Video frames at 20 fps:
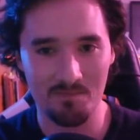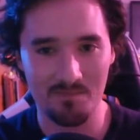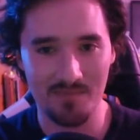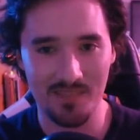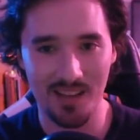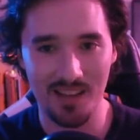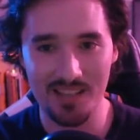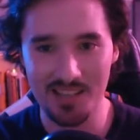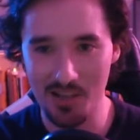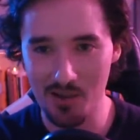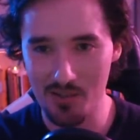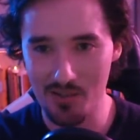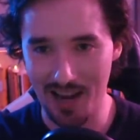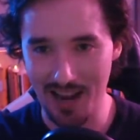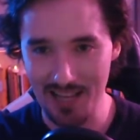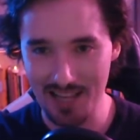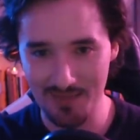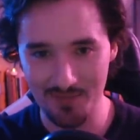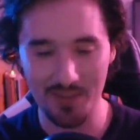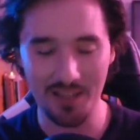So the
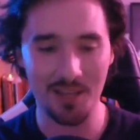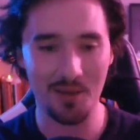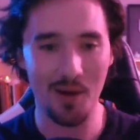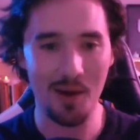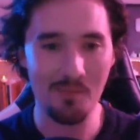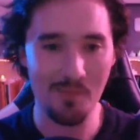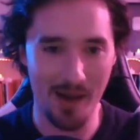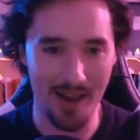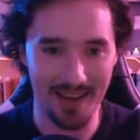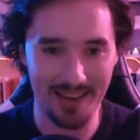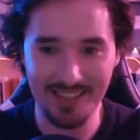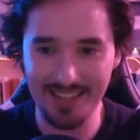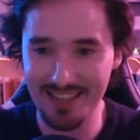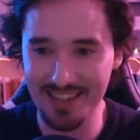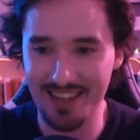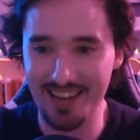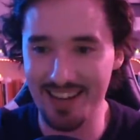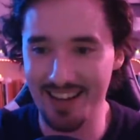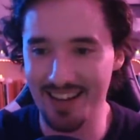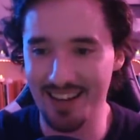last video I made
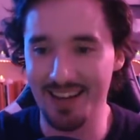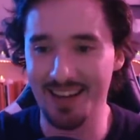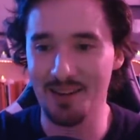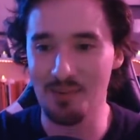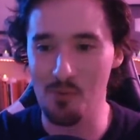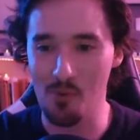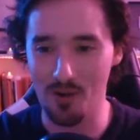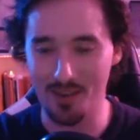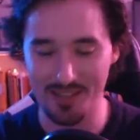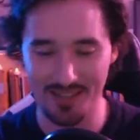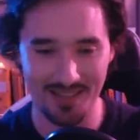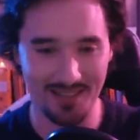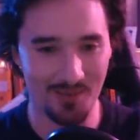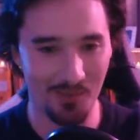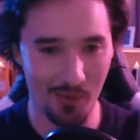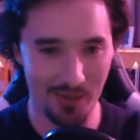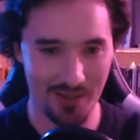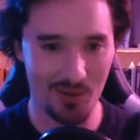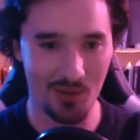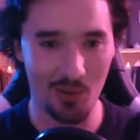
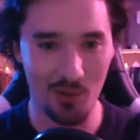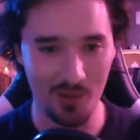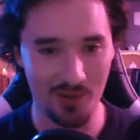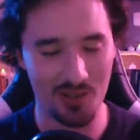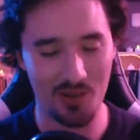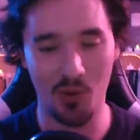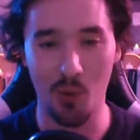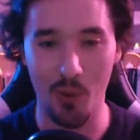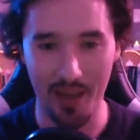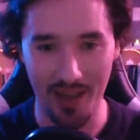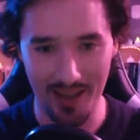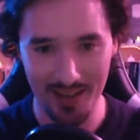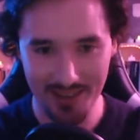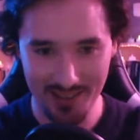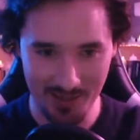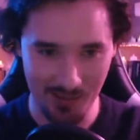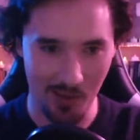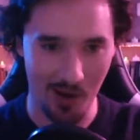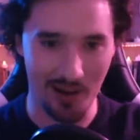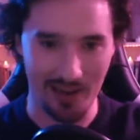was called Queer
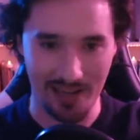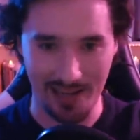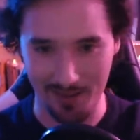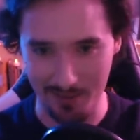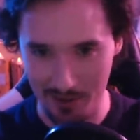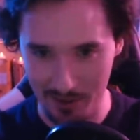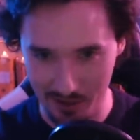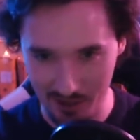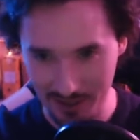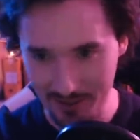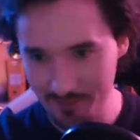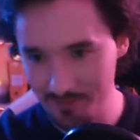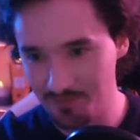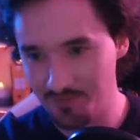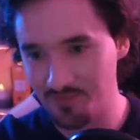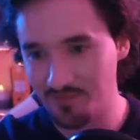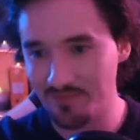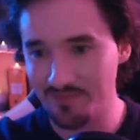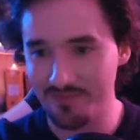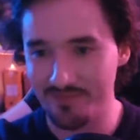Sparkle Emoji,
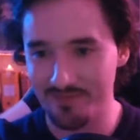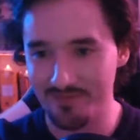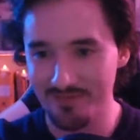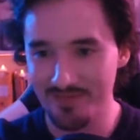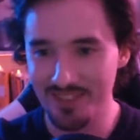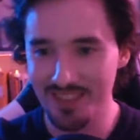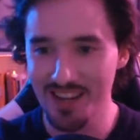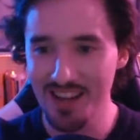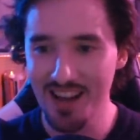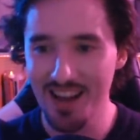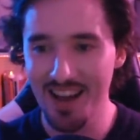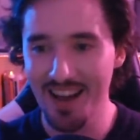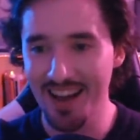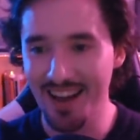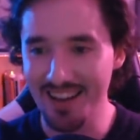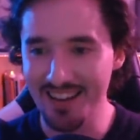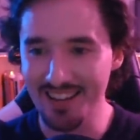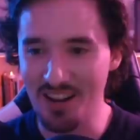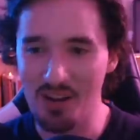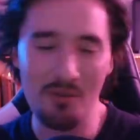
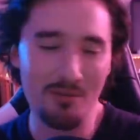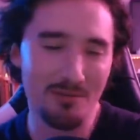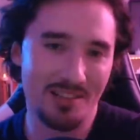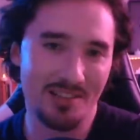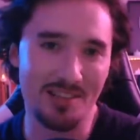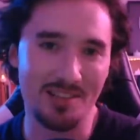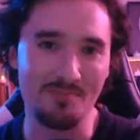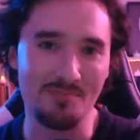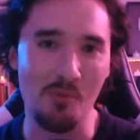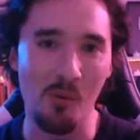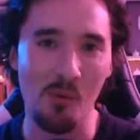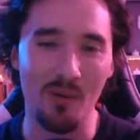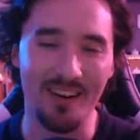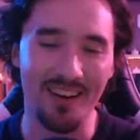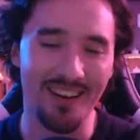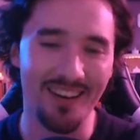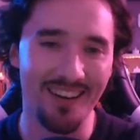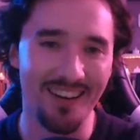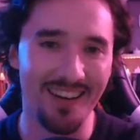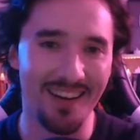and it was just a small
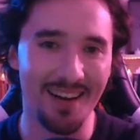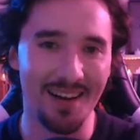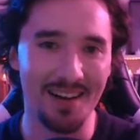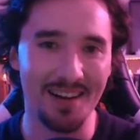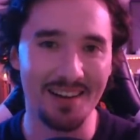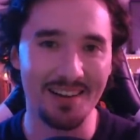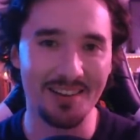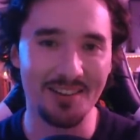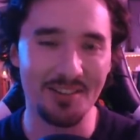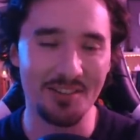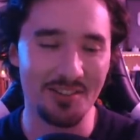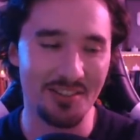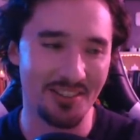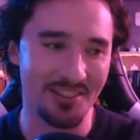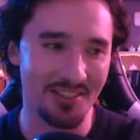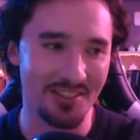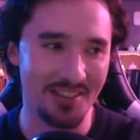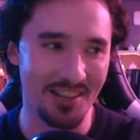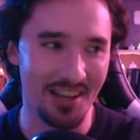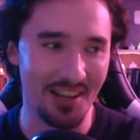one,
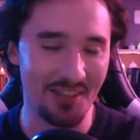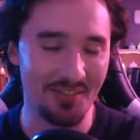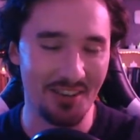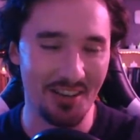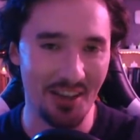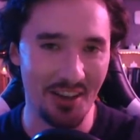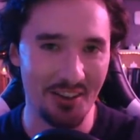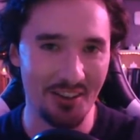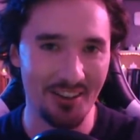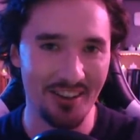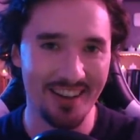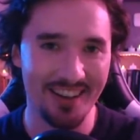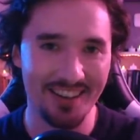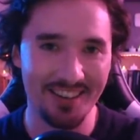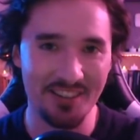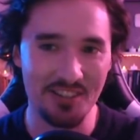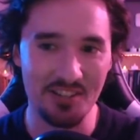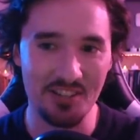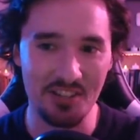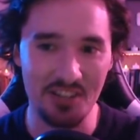just a little video,
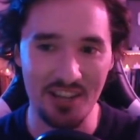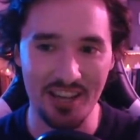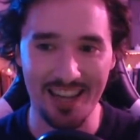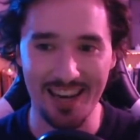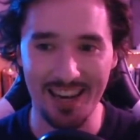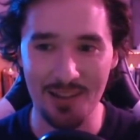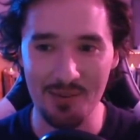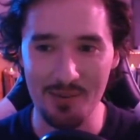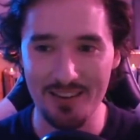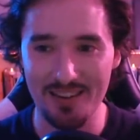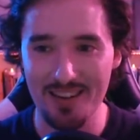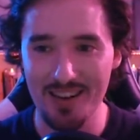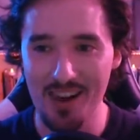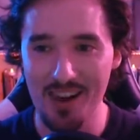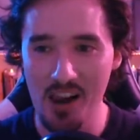just a cheeky little one.